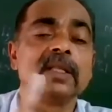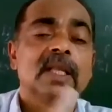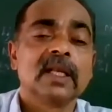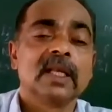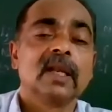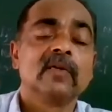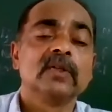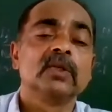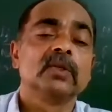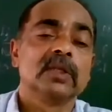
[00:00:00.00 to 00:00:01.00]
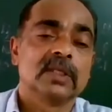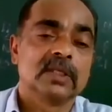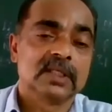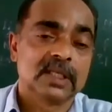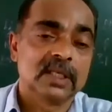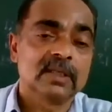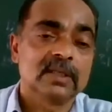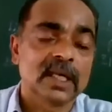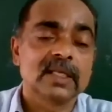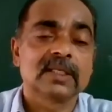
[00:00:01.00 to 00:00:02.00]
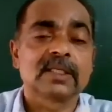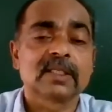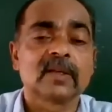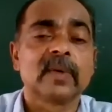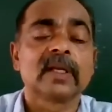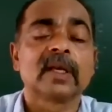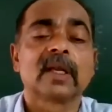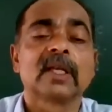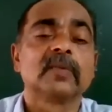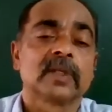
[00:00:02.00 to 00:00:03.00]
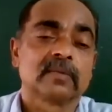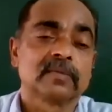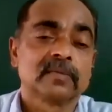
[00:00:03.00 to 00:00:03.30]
then 11 to 20, isn't it? That is a systematic arrangement.